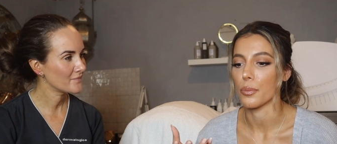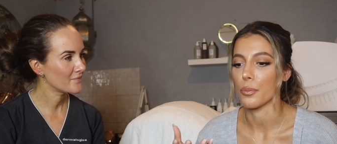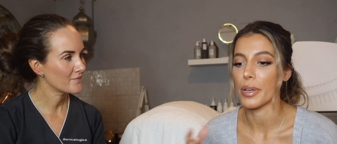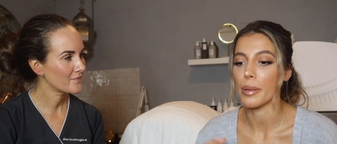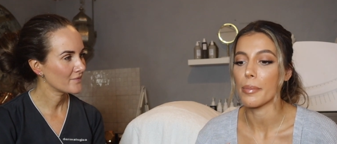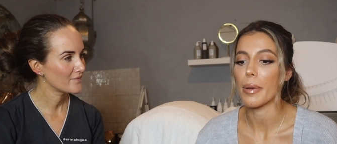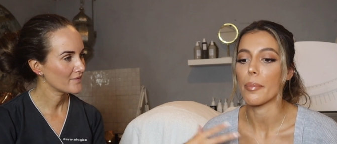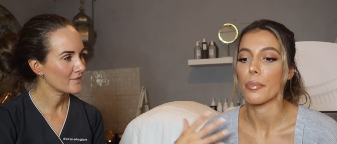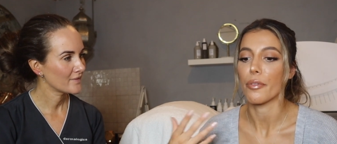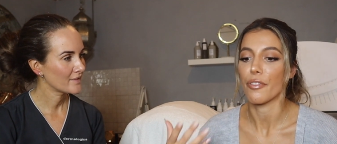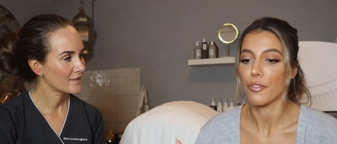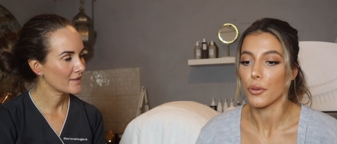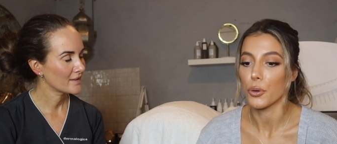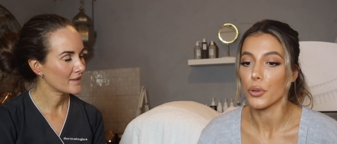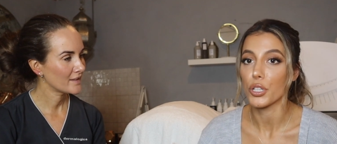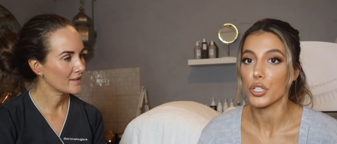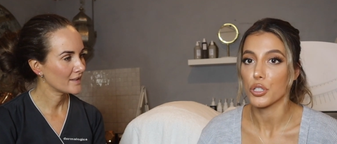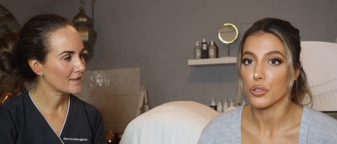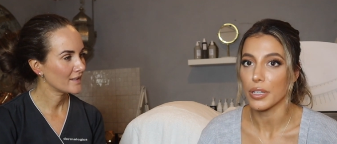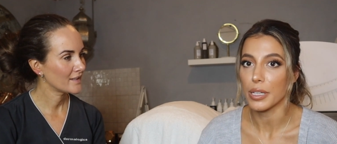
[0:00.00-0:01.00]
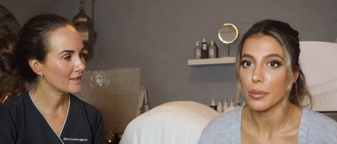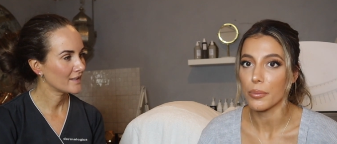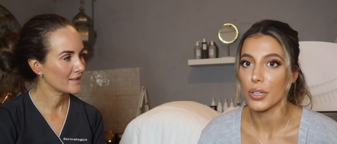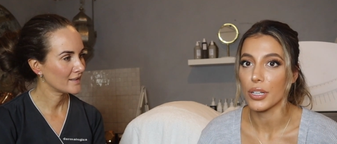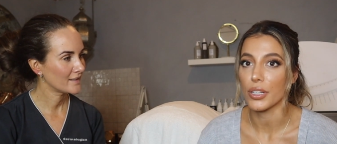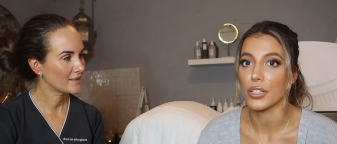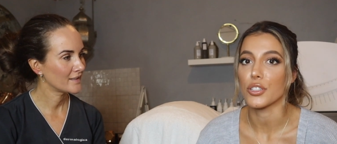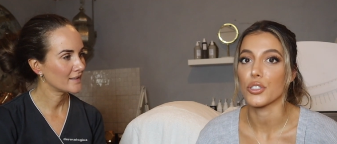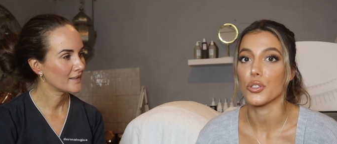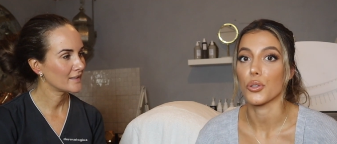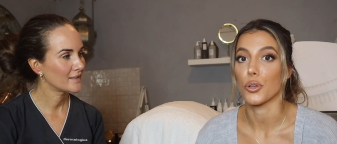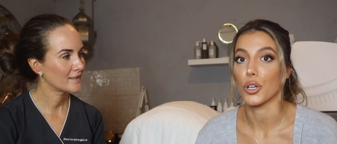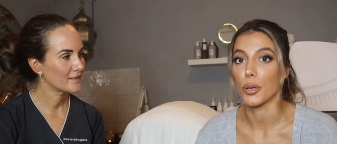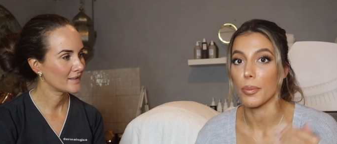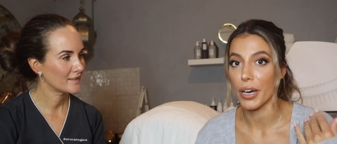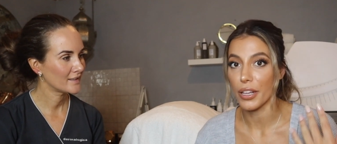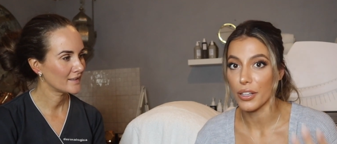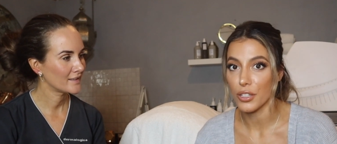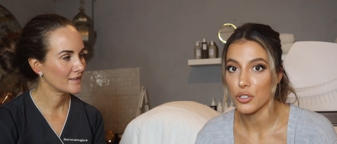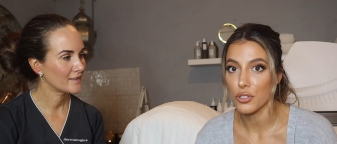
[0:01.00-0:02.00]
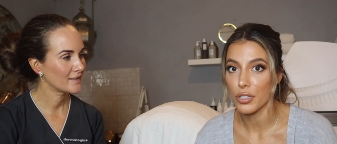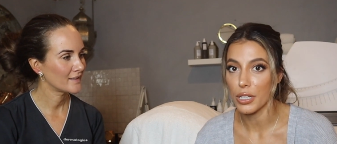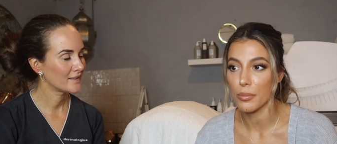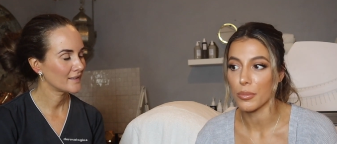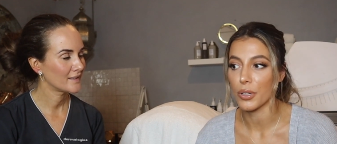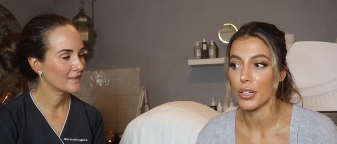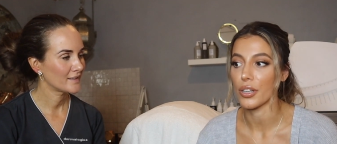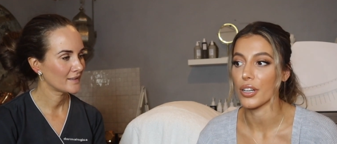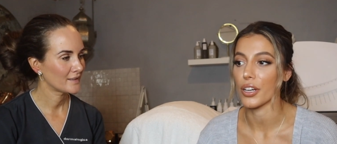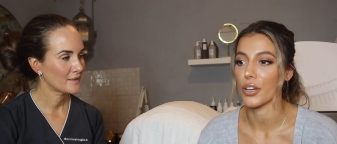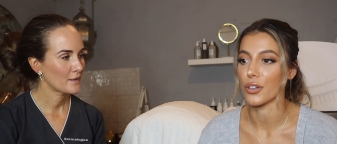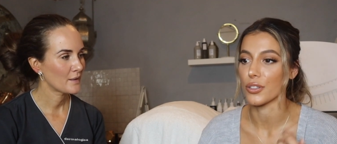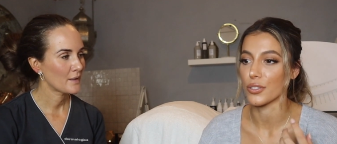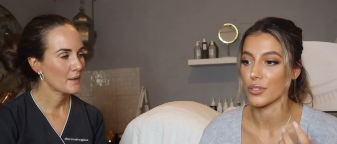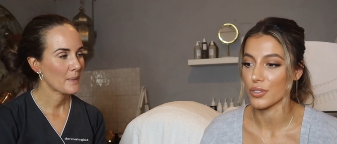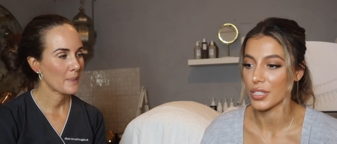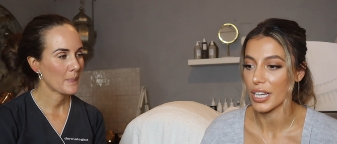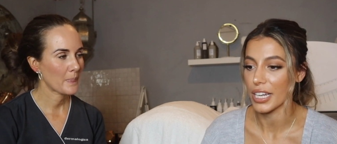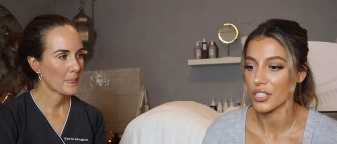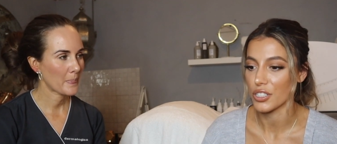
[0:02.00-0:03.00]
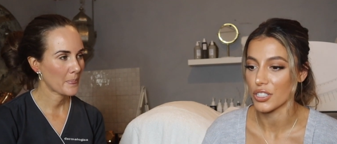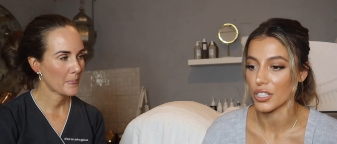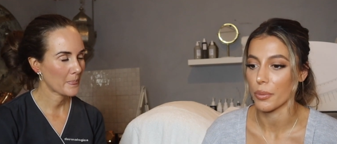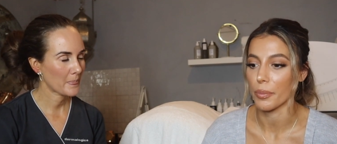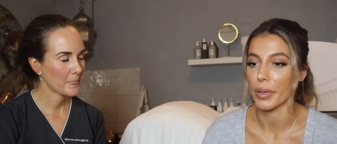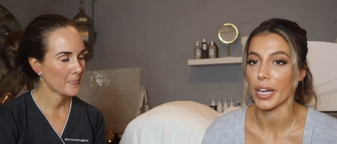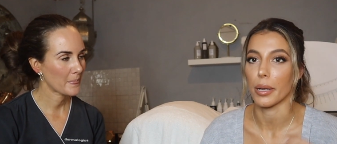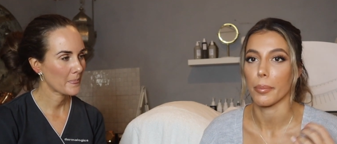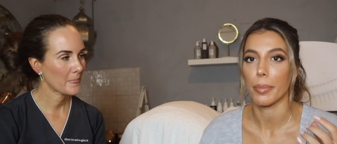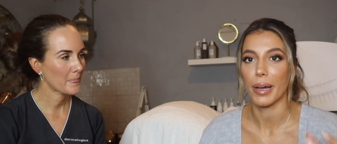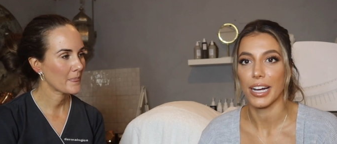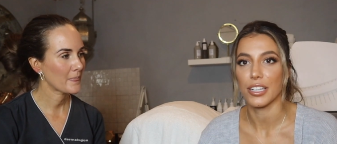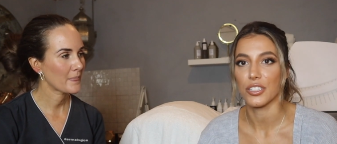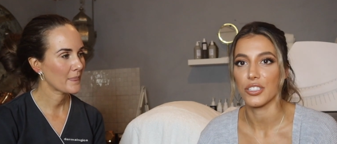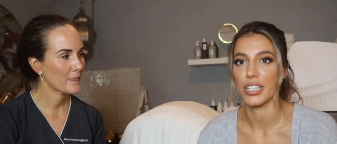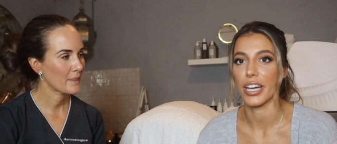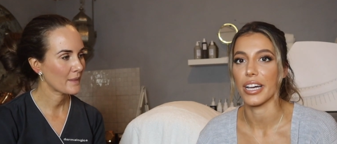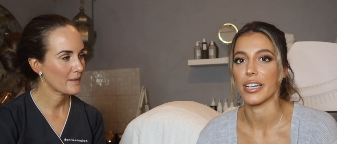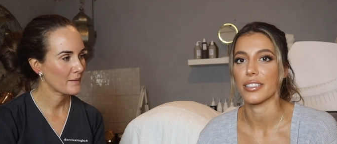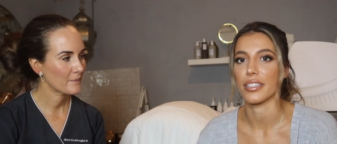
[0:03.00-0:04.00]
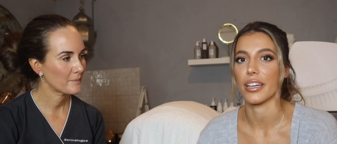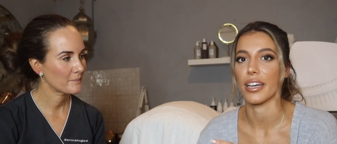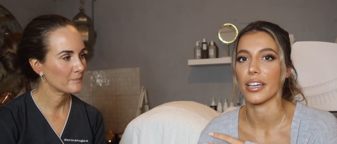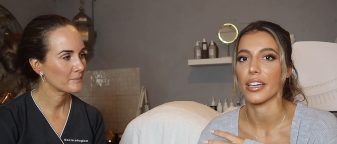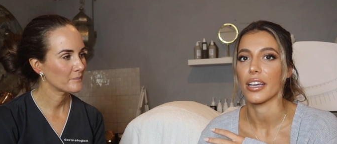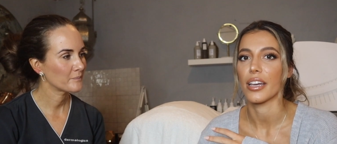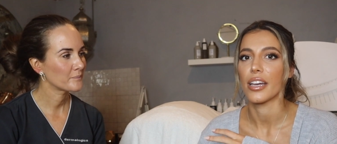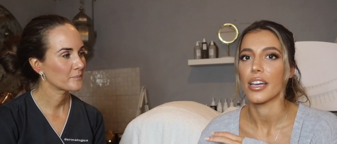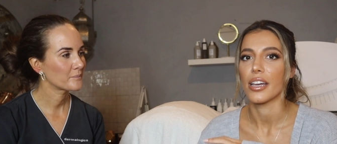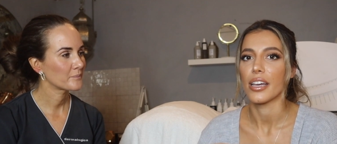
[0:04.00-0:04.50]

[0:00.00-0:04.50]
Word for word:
Speaker 1: we met before the treatment to talk about the treatment, a consultation, we had a patch test, like,